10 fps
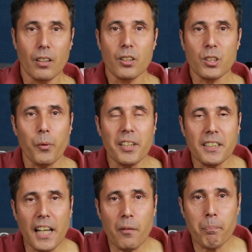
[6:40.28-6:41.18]
So
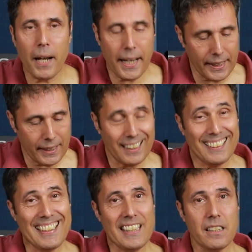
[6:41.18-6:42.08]
instead of playing
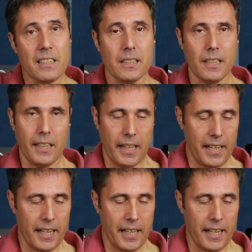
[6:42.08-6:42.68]
D and C